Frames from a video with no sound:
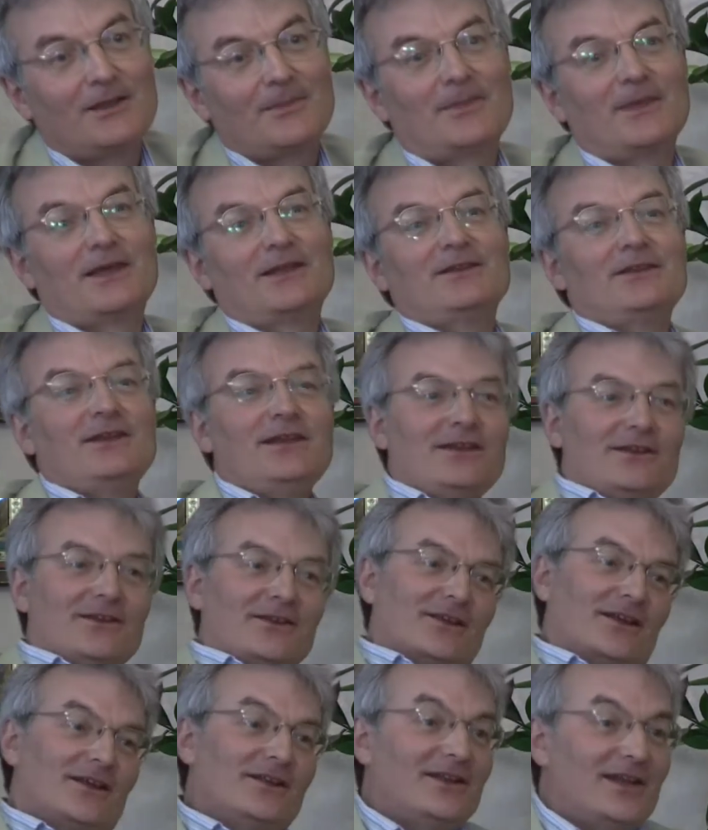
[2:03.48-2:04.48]
they
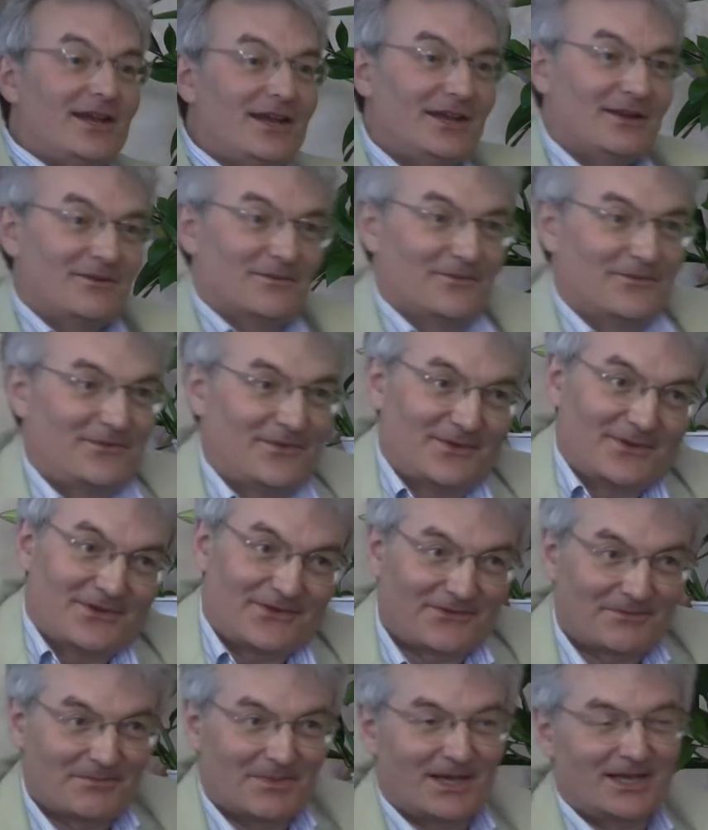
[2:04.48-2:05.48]
needed a name for
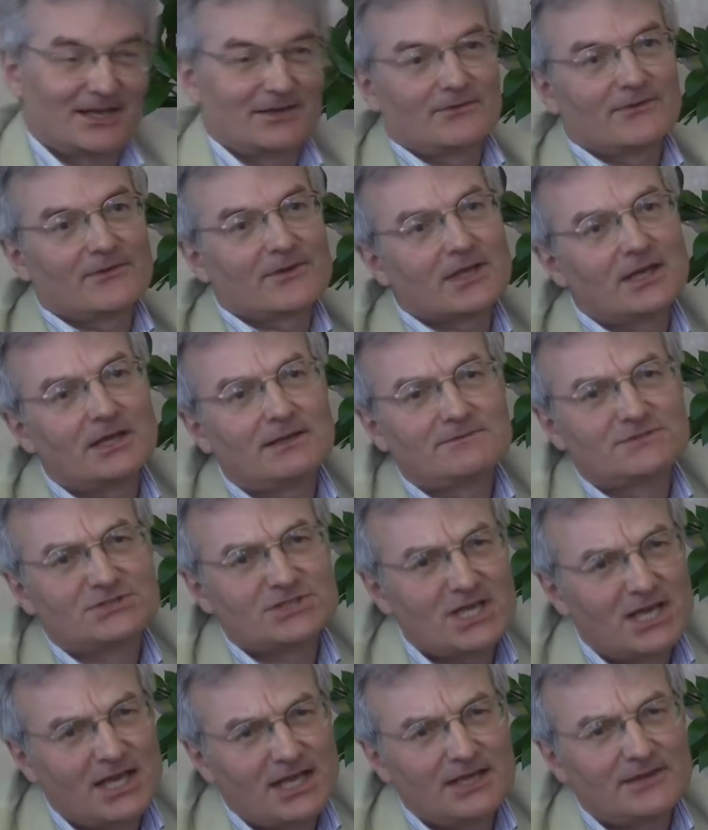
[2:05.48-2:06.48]
this band. It was a kind of
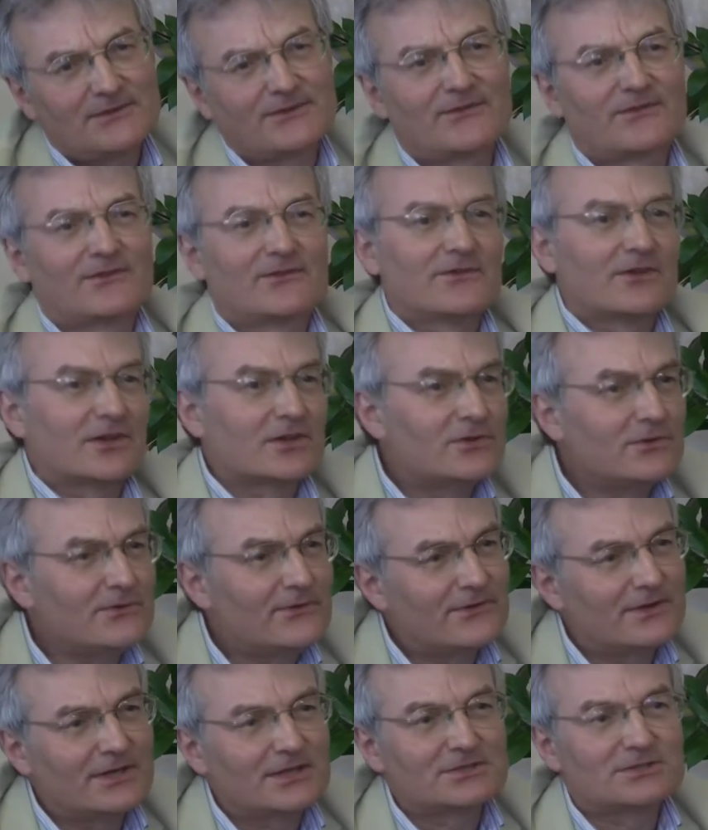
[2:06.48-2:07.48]

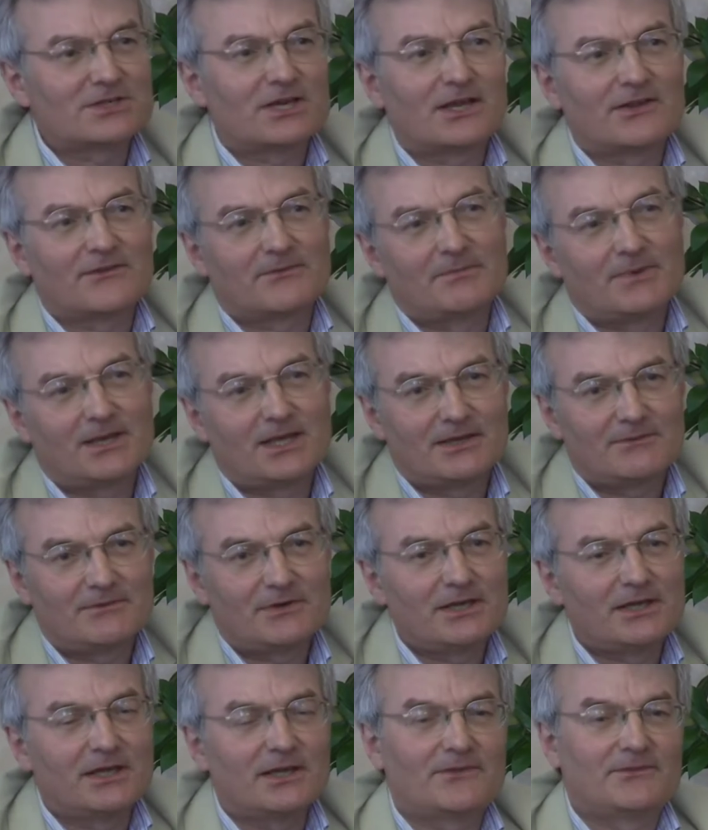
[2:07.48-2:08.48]
acoustic jazz band,
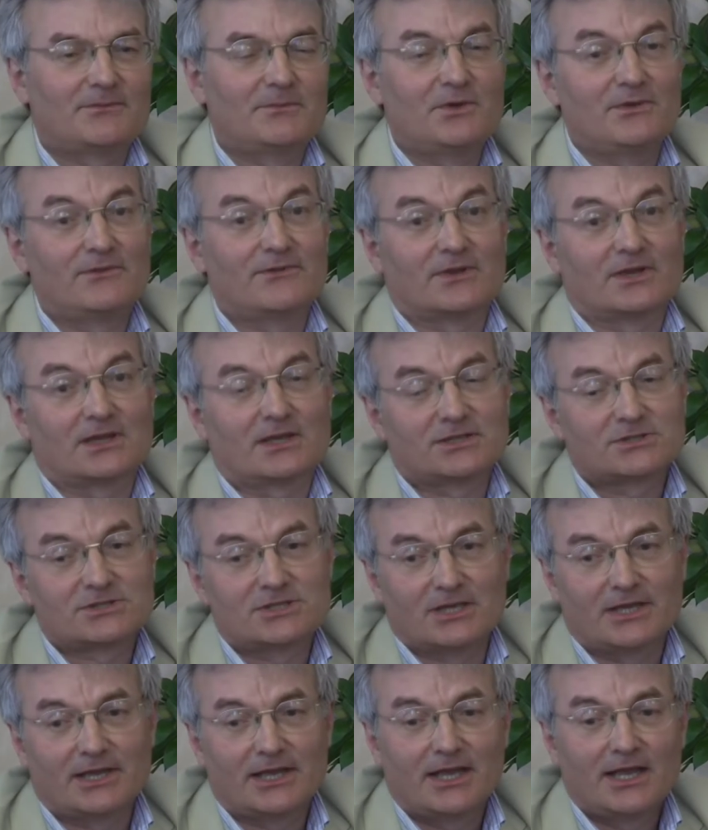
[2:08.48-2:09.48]
very nice music
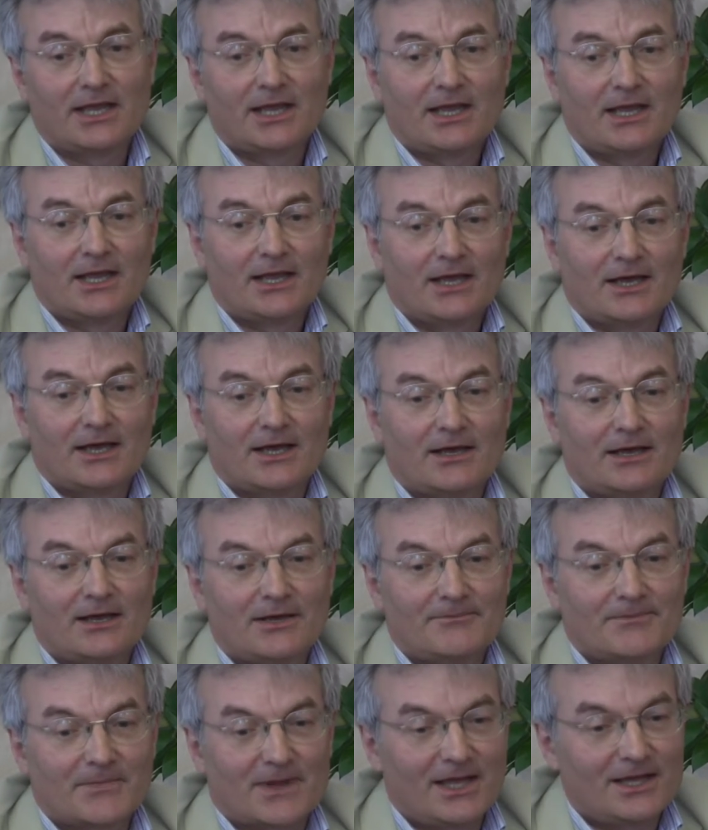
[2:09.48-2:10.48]
actually.
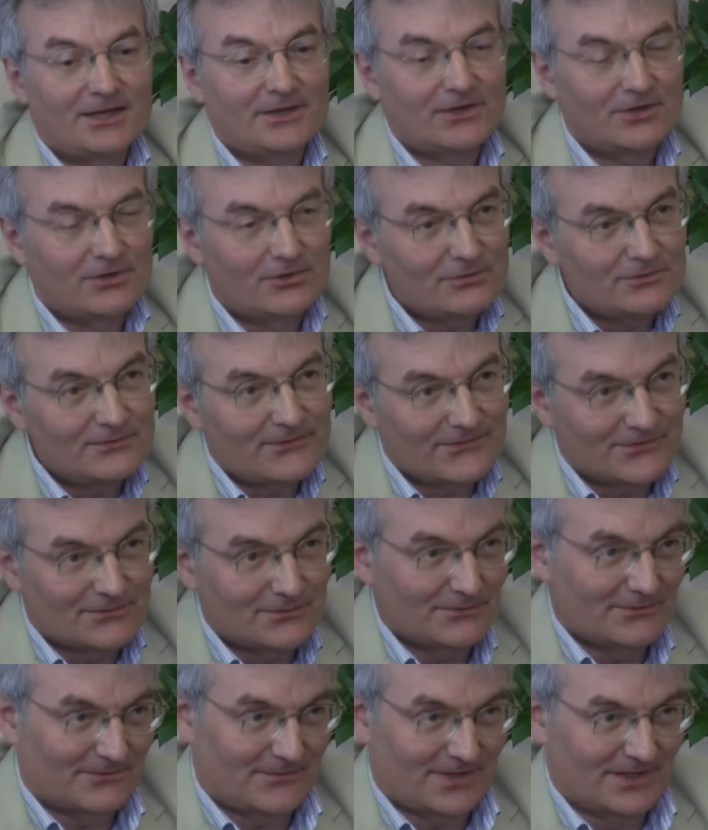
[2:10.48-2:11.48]
And an old
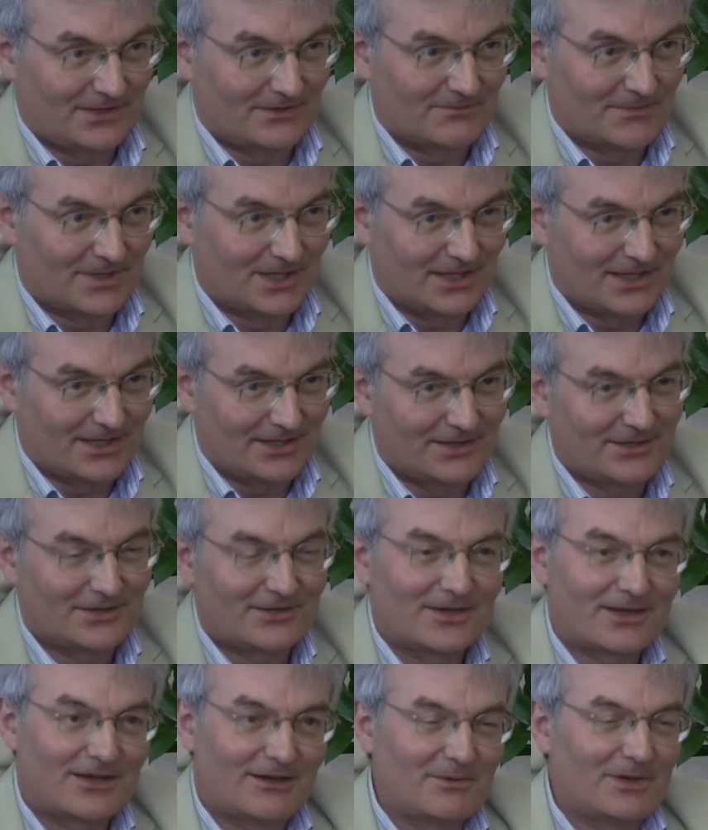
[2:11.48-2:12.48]
school friend of mine
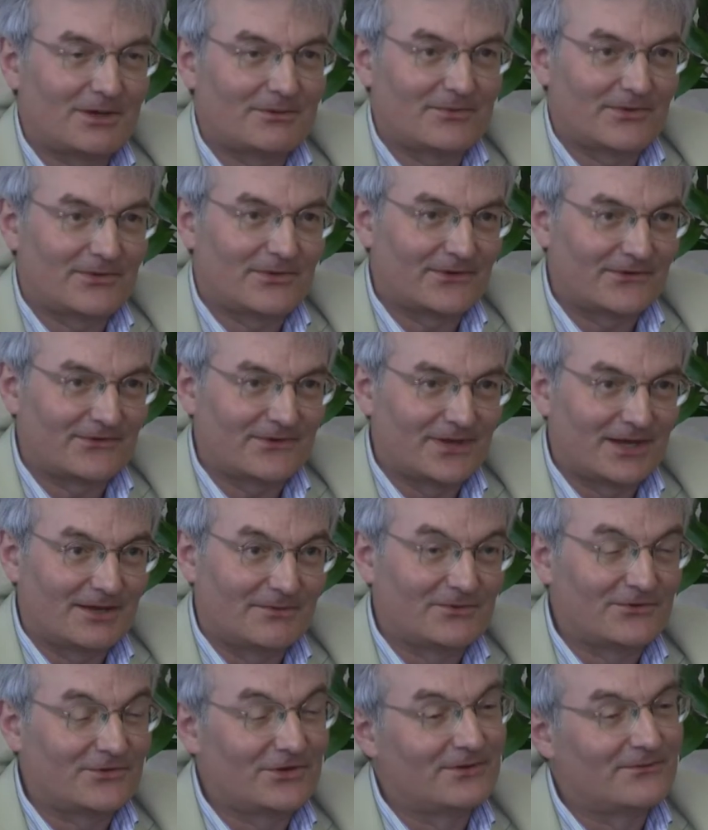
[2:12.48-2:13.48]
had come up with this name,
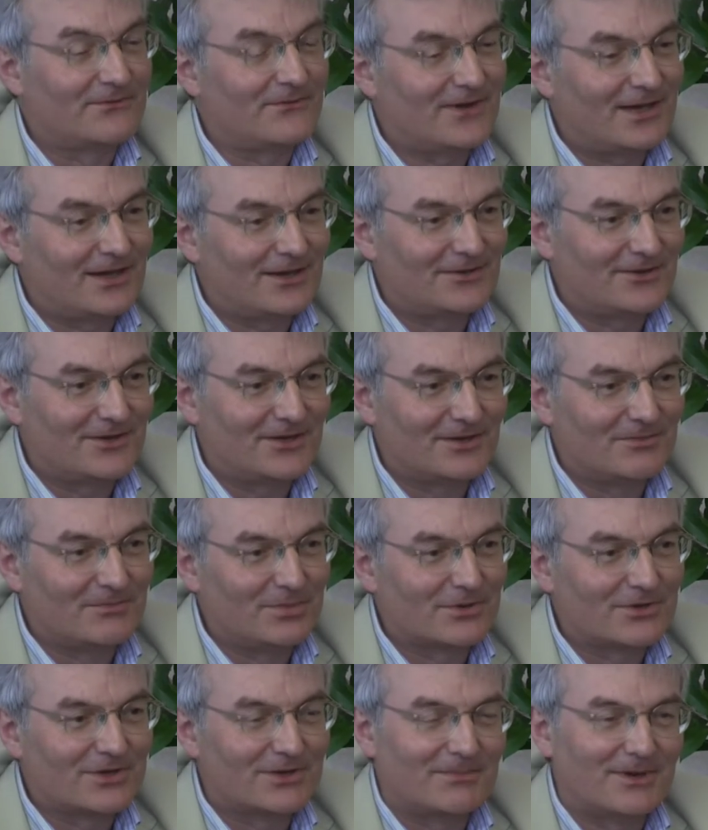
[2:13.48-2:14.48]
which he'd found in a
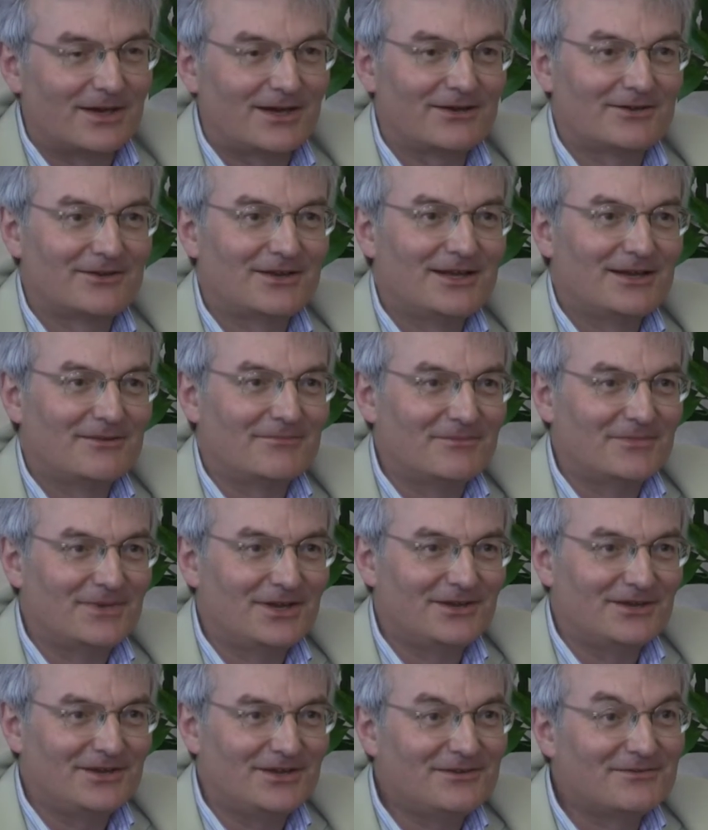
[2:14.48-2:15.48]
book about
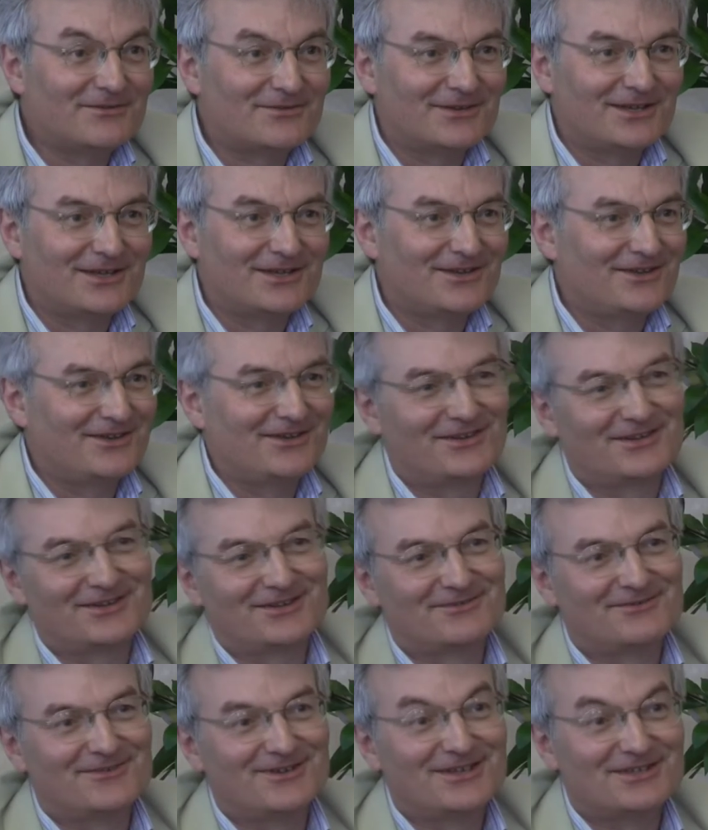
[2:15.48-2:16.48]
medieval
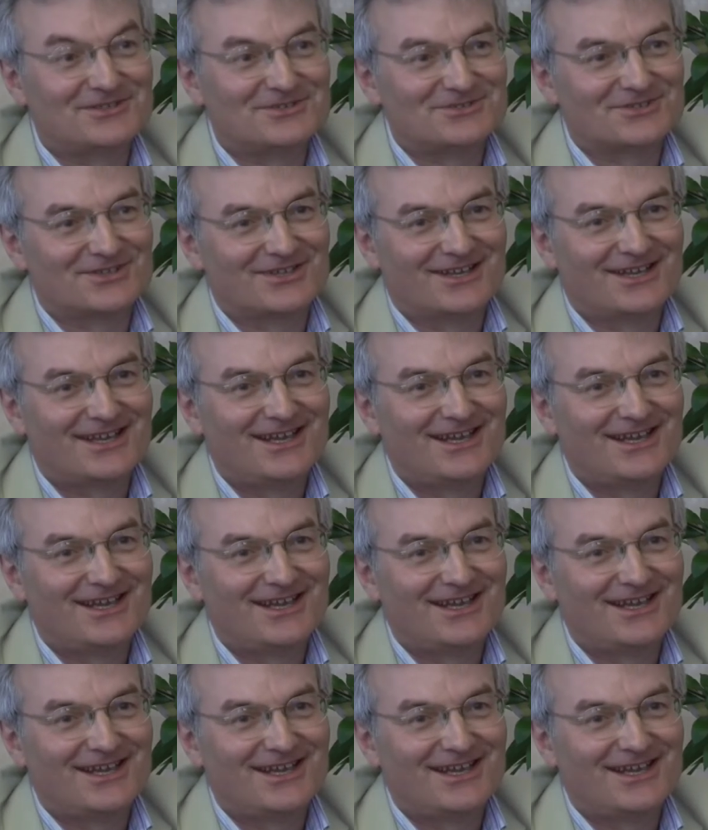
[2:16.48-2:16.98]
Indian religion.